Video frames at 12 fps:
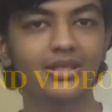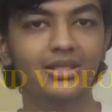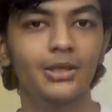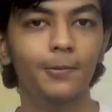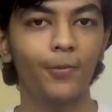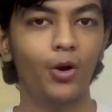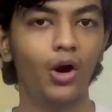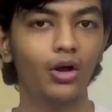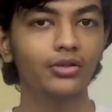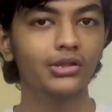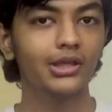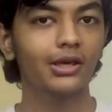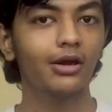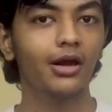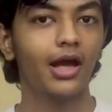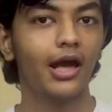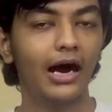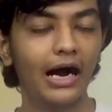setup on the
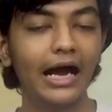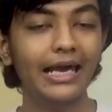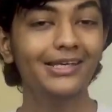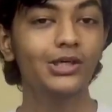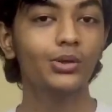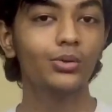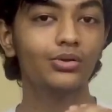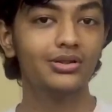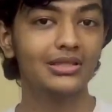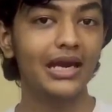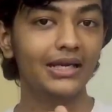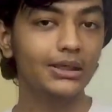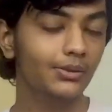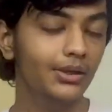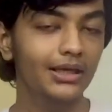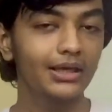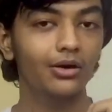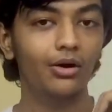IQOO
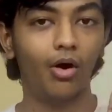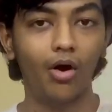Z3